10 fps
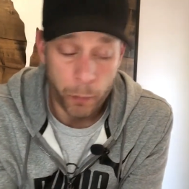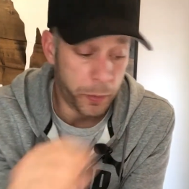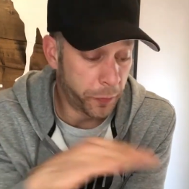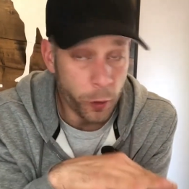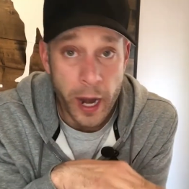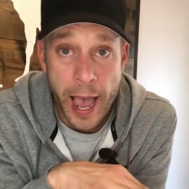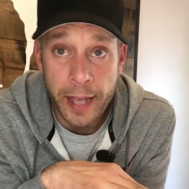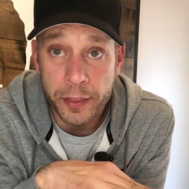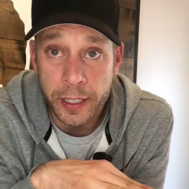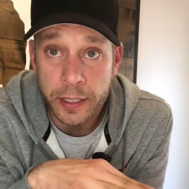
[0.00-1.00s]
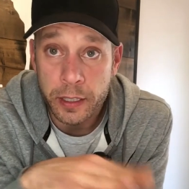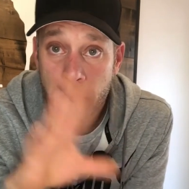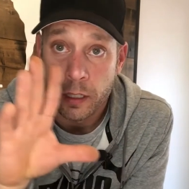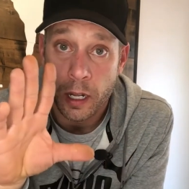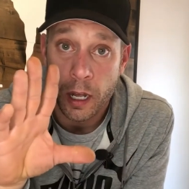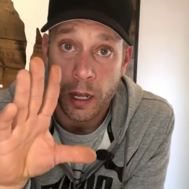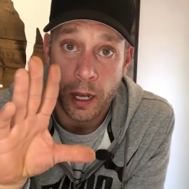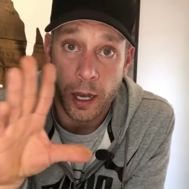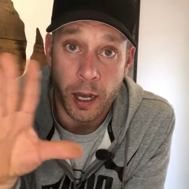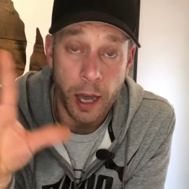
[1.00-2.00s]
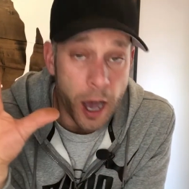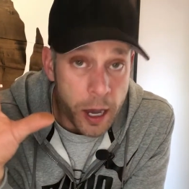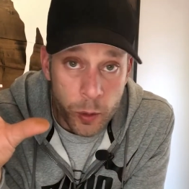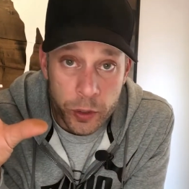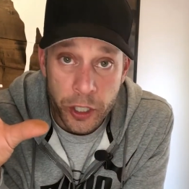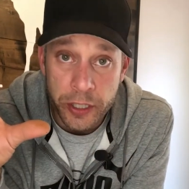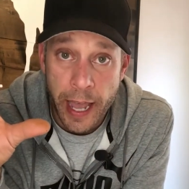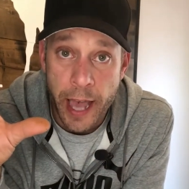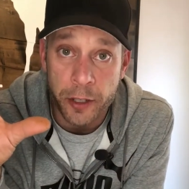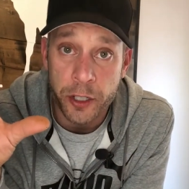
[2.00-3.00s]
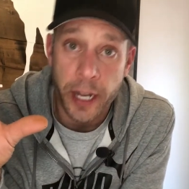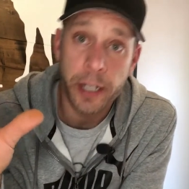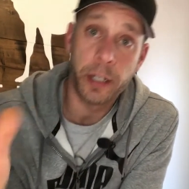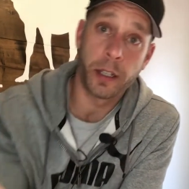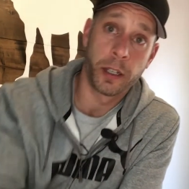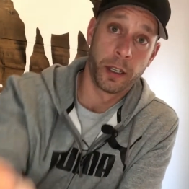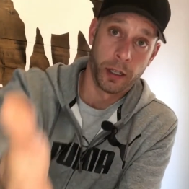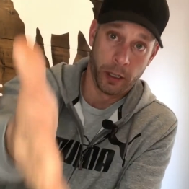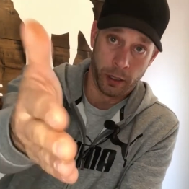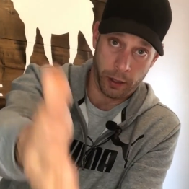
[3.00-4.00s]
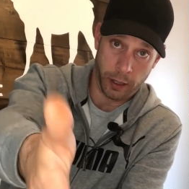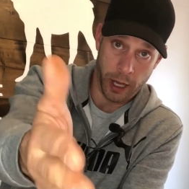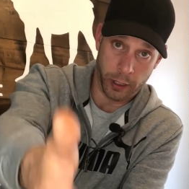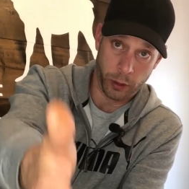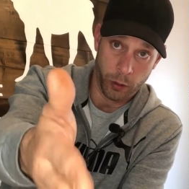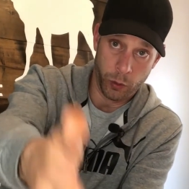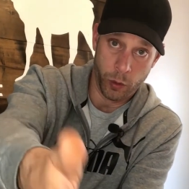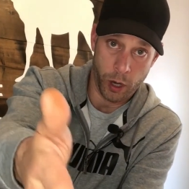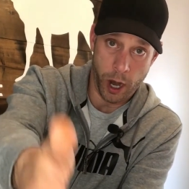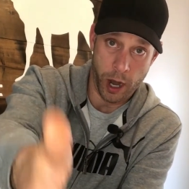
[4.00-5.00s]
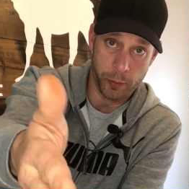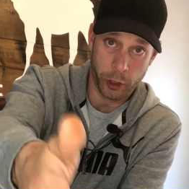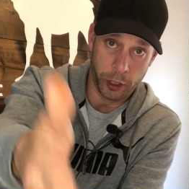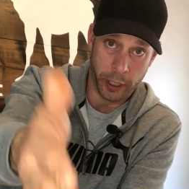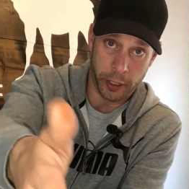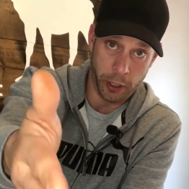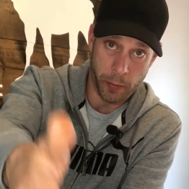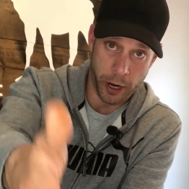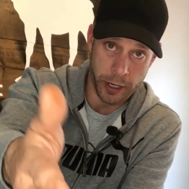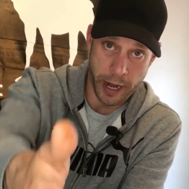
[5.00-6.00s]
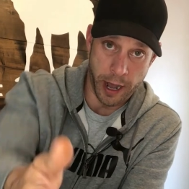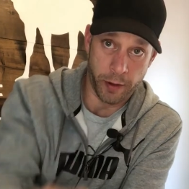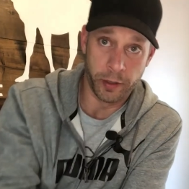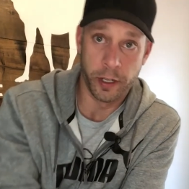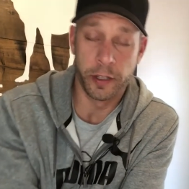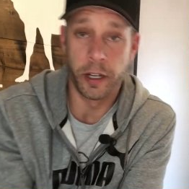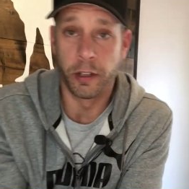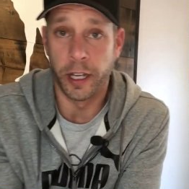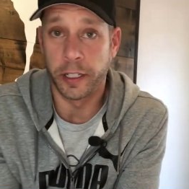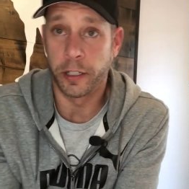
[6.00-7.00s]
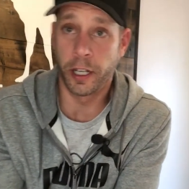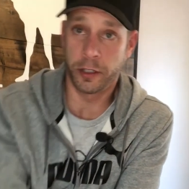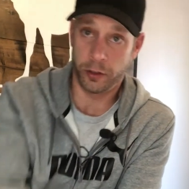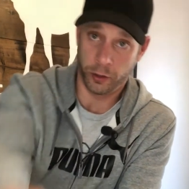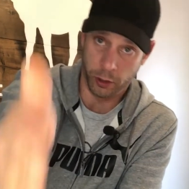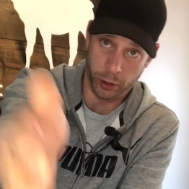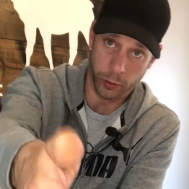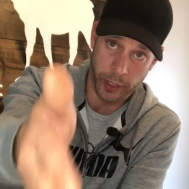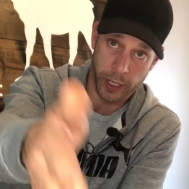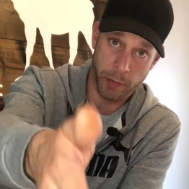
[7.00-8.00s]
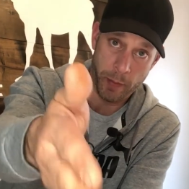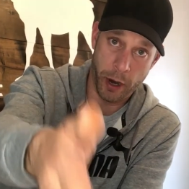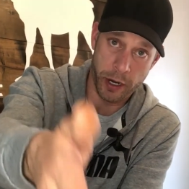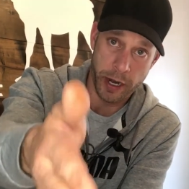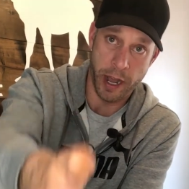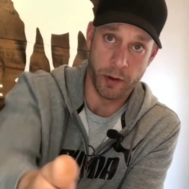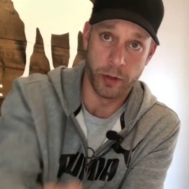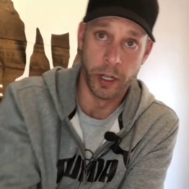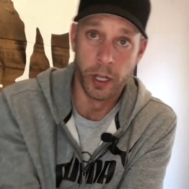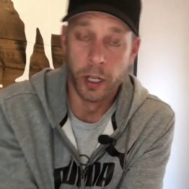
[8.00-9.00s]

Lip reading: Before I had this, it was just a handshake. Thank you, I'm gonna take your barn down. And they're like, yes, you take my barn down.